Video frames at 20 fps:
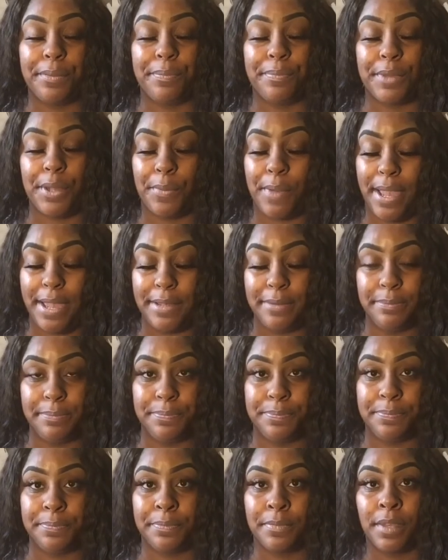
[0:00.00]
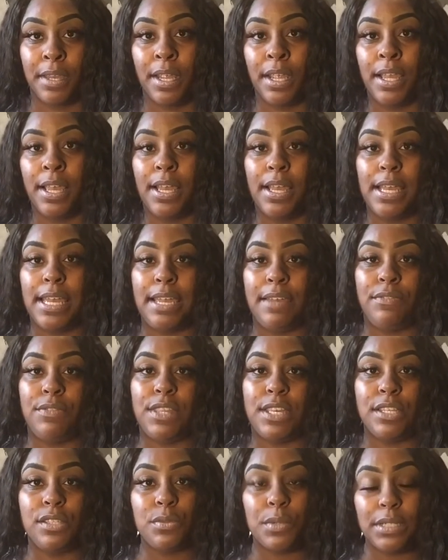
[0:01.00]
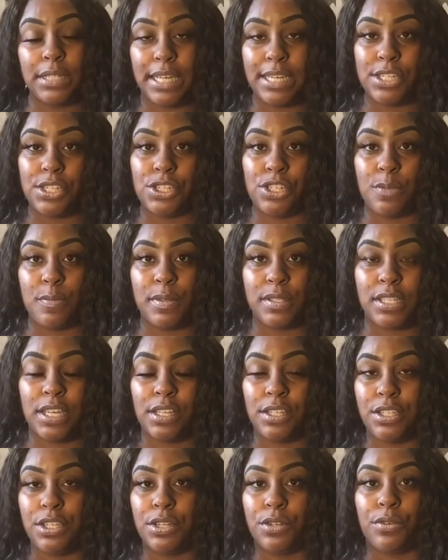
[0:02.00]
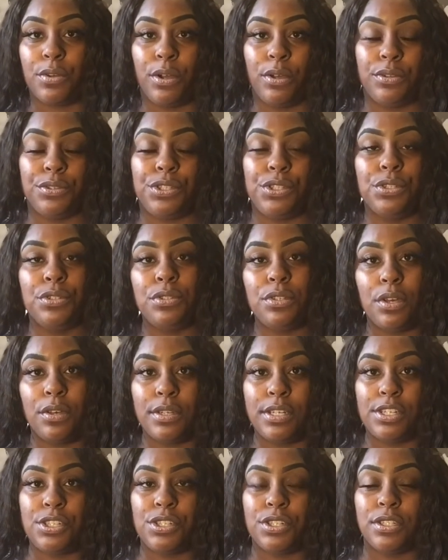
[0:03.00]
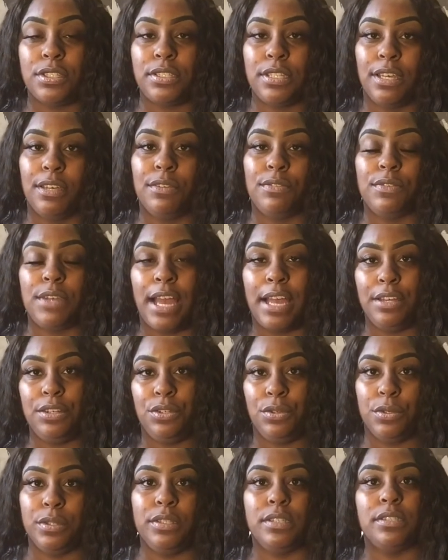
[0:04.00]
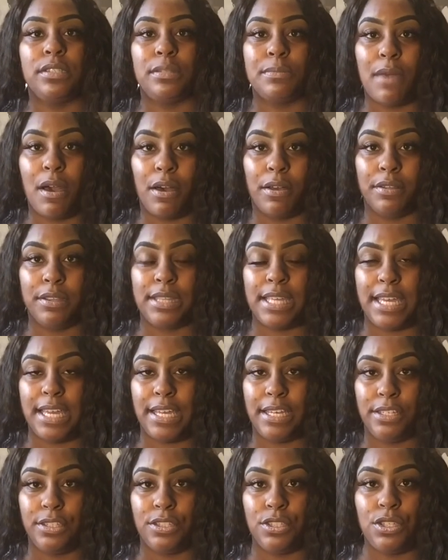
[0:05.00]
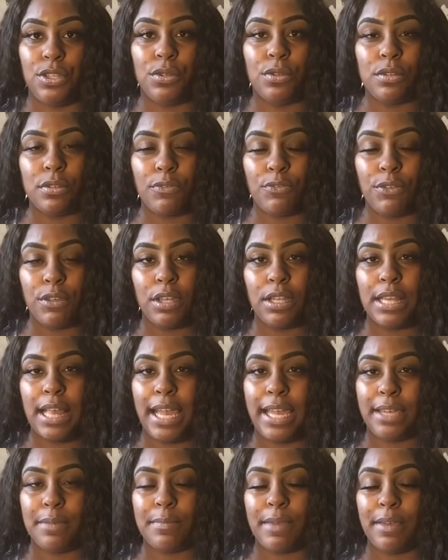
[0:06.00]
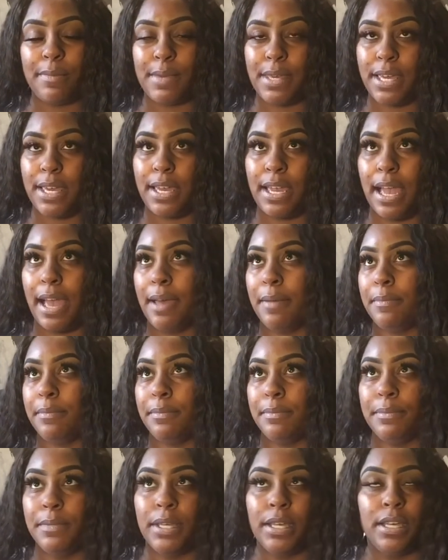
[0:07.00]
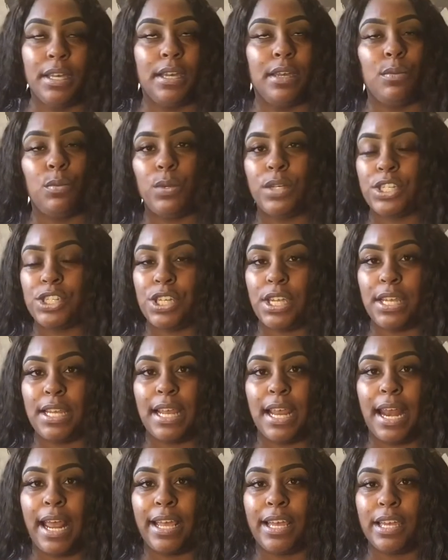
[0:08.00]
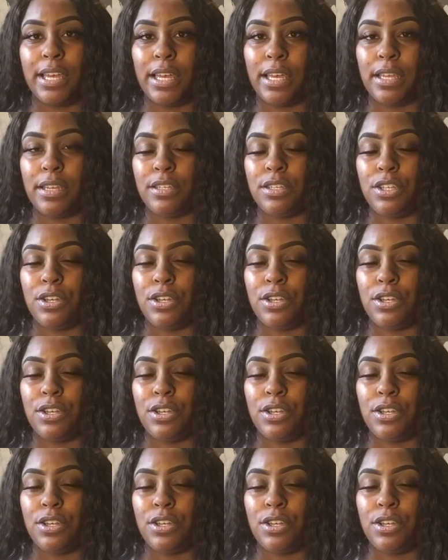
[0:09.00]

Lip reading: Okay? If this relationship is killing your growth, you'll notice yourself not doing the small things. You'll feel like, maybe I'm wishing that I could,